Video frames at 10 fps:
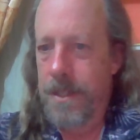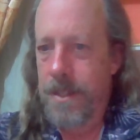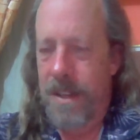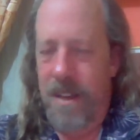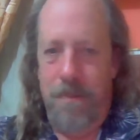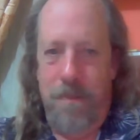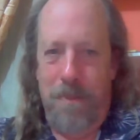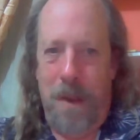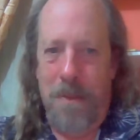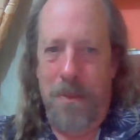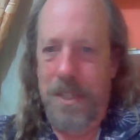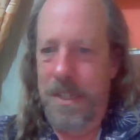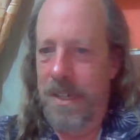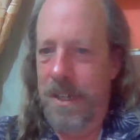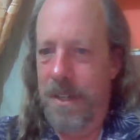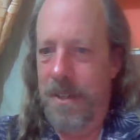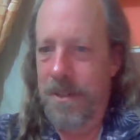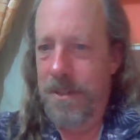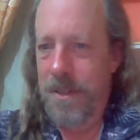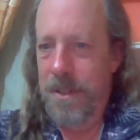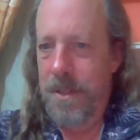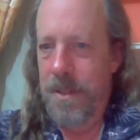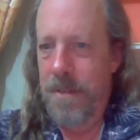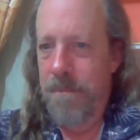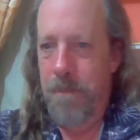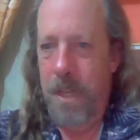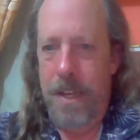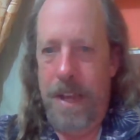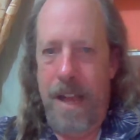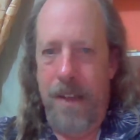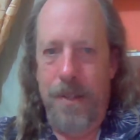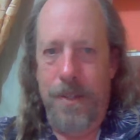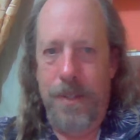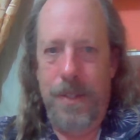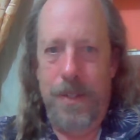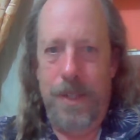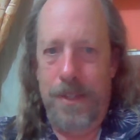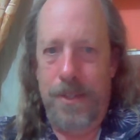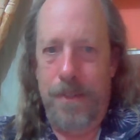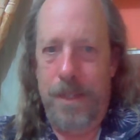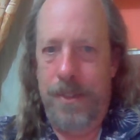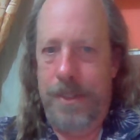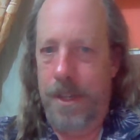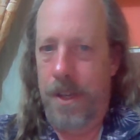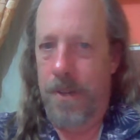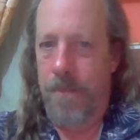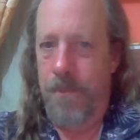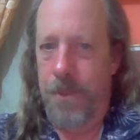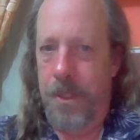I'll probably be in Alan's ear to get some intel,